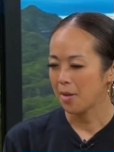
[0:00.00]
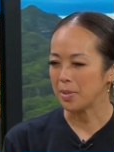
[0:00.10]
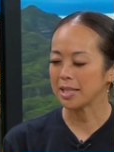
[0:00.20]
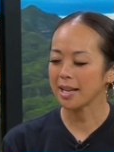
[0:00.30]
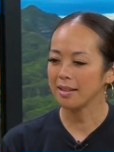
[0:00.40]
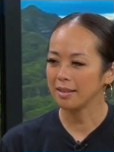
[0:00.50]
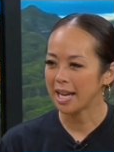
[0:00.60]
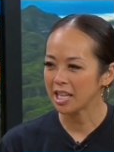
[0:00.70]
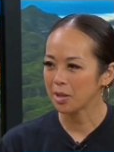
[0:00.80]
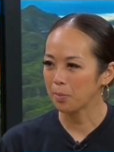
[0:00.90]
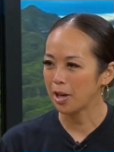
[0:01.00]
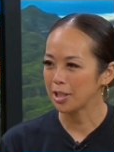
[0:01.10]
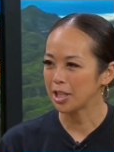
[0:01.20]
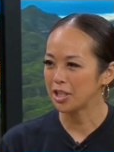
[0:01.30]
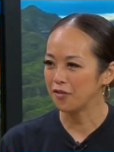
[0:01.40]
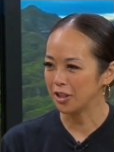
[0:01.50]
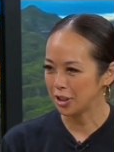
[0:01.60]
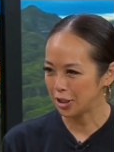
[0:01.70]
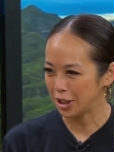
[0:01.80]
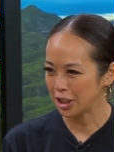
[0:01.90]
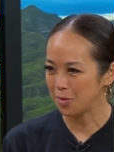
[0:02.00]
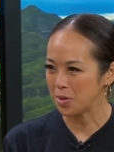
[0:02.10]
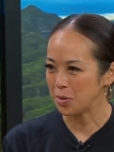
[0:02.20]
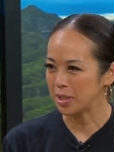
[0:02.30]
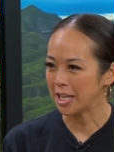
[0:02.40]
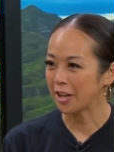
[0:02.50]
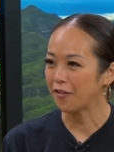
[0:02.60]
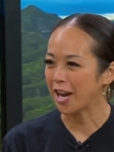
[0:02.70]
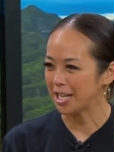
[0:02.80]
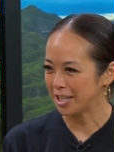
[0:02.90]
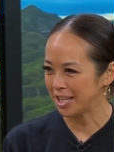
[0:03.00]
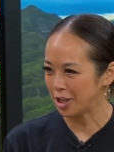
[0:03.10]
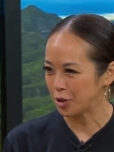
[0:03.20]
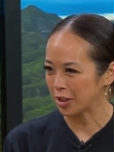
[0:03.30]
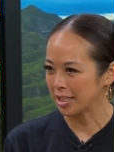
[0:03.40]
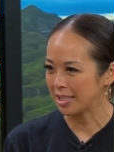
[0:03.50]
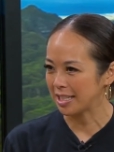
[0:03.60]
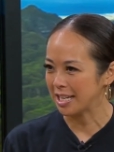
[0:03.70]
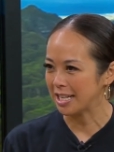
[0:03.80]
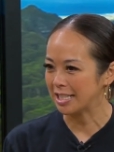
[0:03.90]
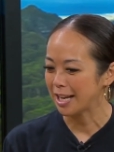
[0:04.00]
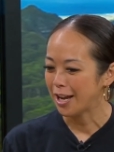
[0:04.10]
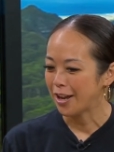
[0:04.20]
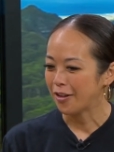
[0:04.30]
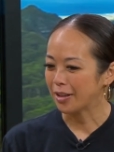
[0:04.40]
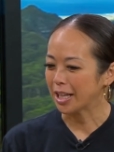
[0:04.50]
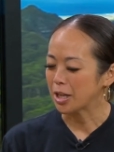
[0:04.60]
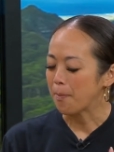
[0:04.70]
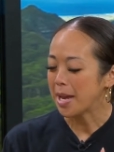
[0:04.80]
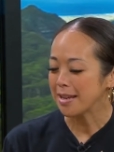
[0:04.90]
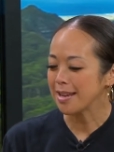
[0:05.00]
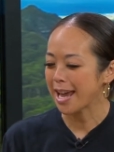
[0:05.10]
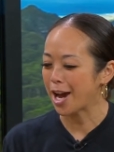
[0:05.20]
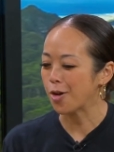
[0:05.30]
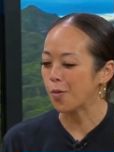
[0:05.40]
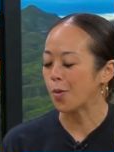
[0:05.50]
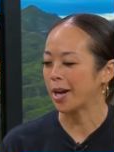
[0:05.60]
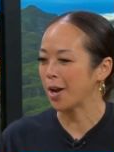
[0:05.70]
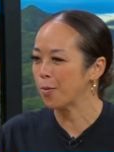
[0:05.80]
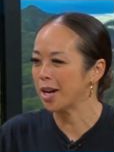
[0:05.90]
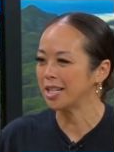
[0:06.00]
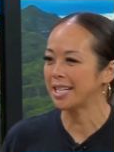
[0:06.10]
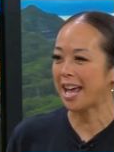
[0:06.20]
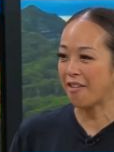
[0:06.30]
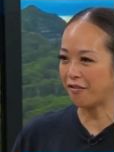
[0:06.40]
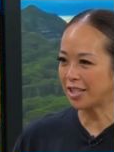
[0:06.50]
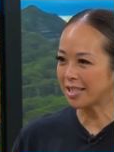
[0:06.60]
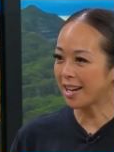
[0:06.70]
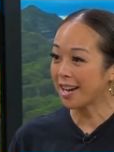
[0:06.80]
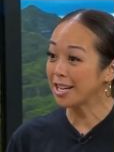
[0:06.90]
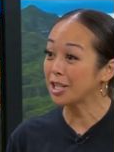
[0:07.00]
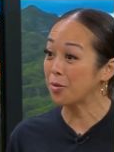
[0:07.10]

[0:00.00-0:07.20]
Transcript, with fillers: Because I like the process of listening to music, finding the intricacies, like picking out what I want to emphasize